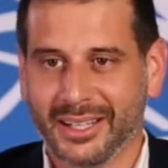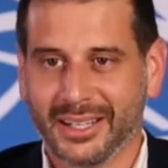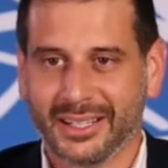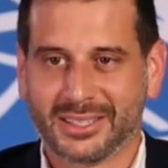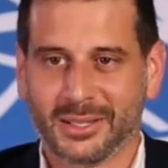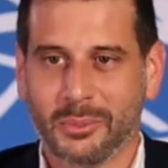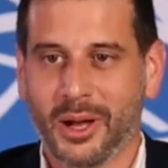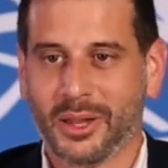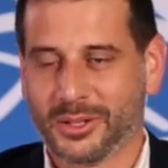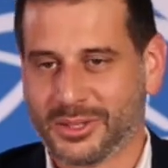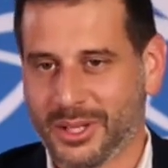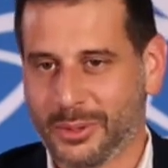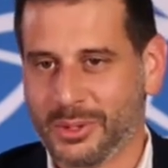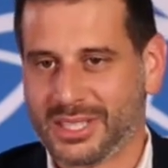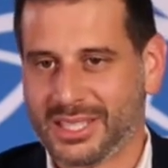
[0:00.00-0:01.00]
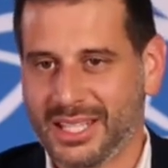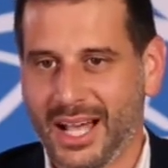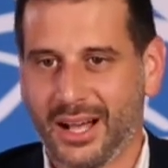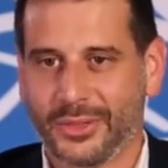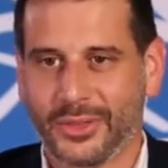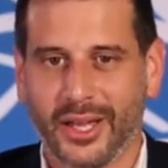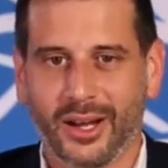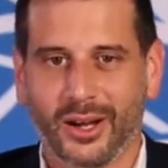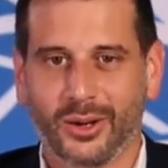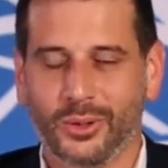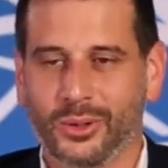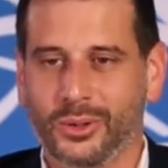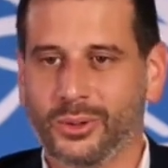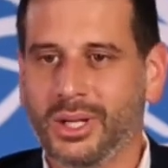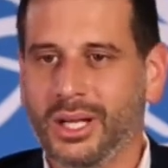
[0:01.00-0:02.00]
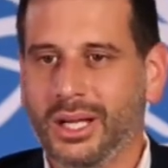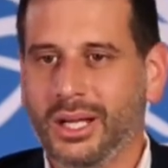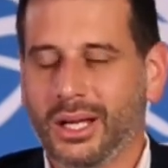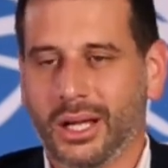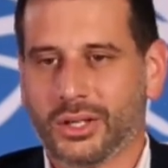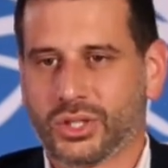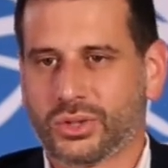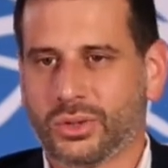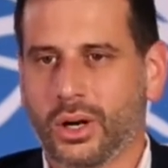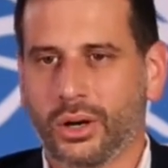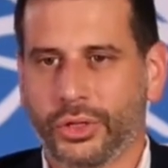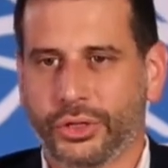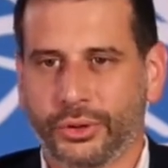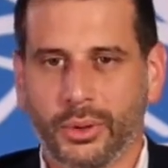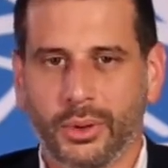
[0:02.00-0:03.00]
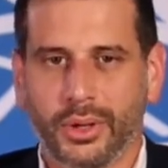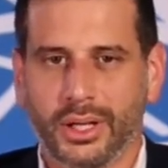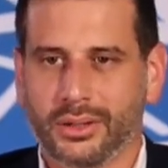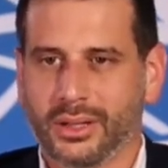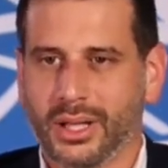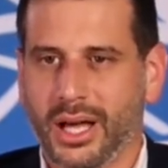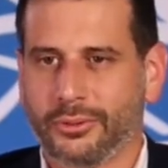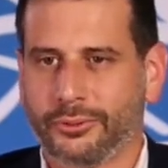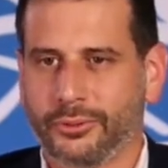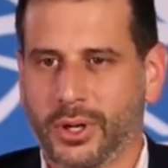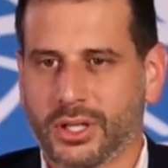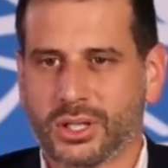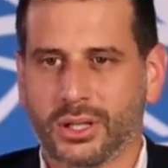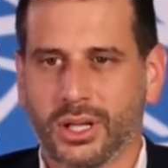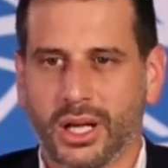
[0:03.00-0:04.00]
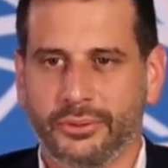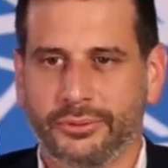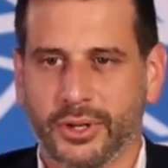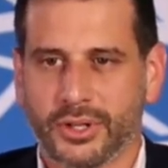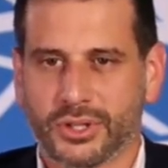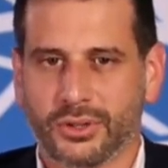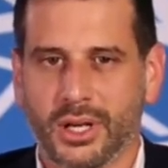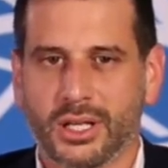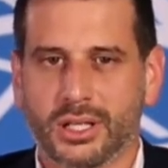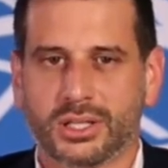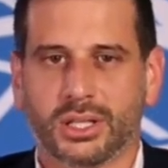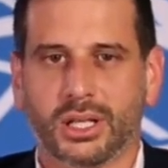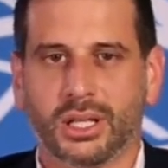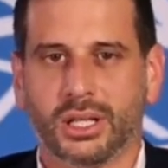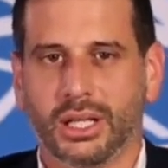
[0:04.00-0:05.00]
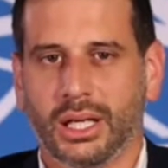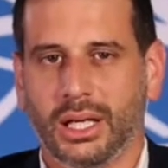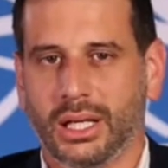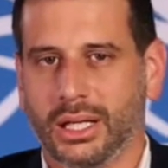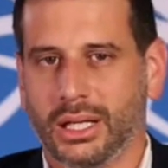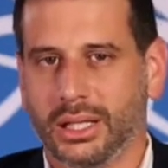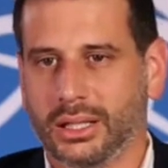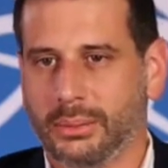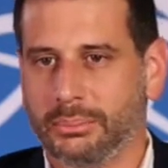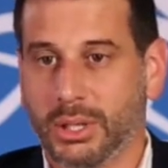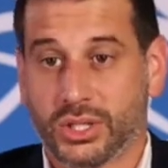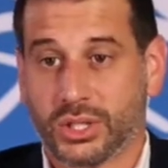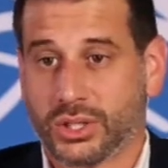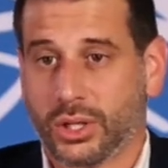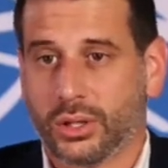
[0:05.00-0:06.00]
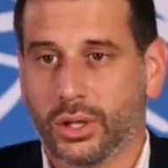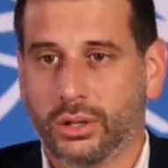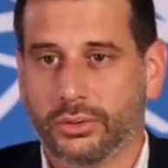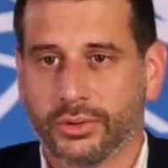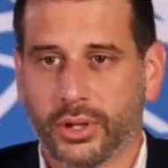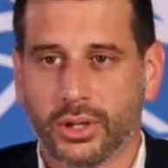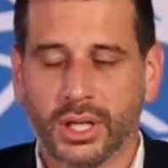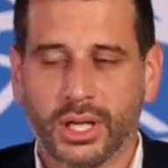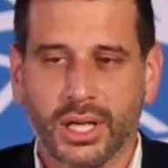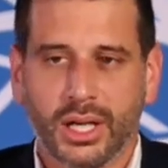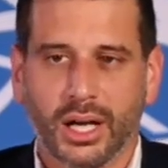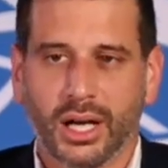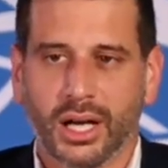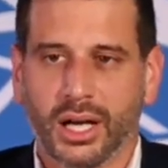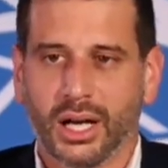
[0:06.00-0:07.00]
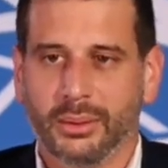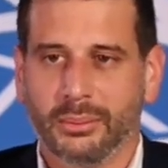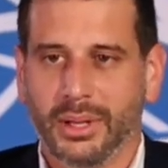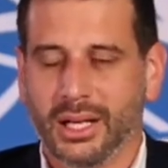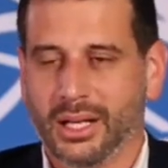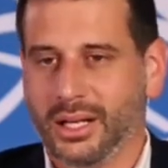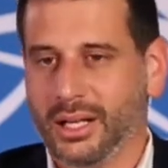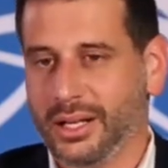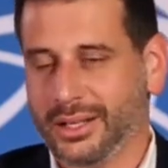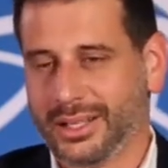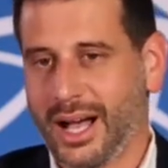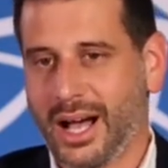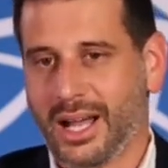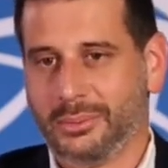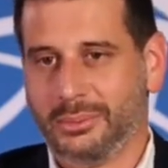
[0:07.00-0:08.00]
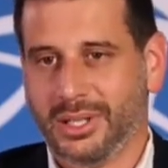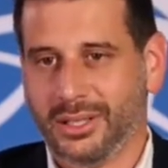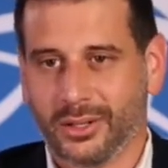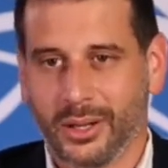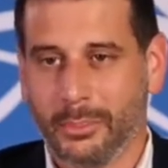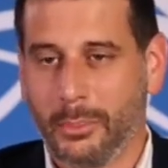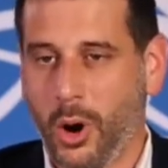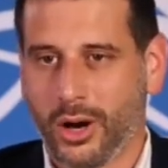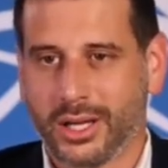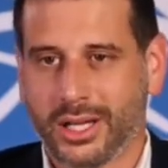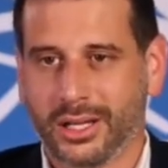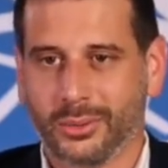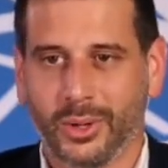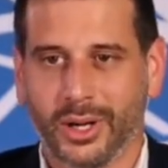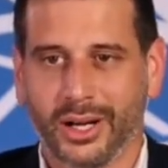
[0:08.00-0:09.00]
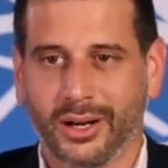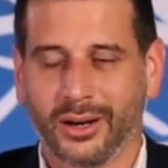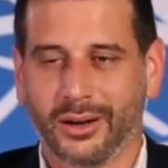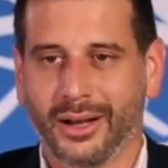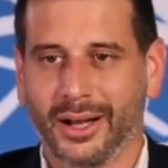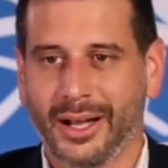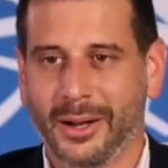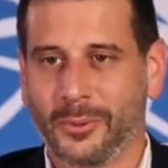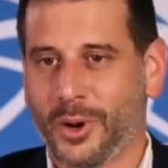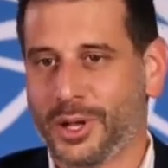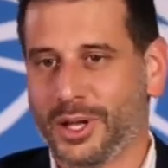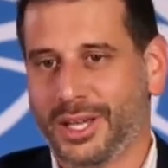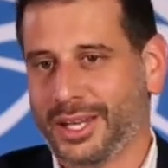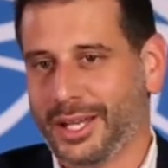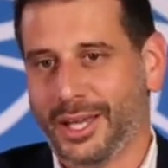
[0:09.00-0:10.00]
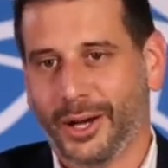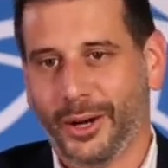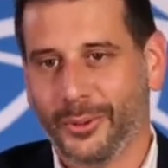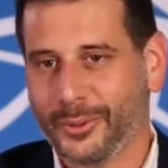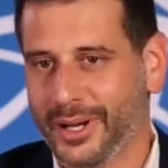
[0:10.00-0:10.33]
some others that we see out there who kind of struggle through it, a lot of friction, a lot of frustration, and a bunch of turnover. In an economy or in a market where are you going to go?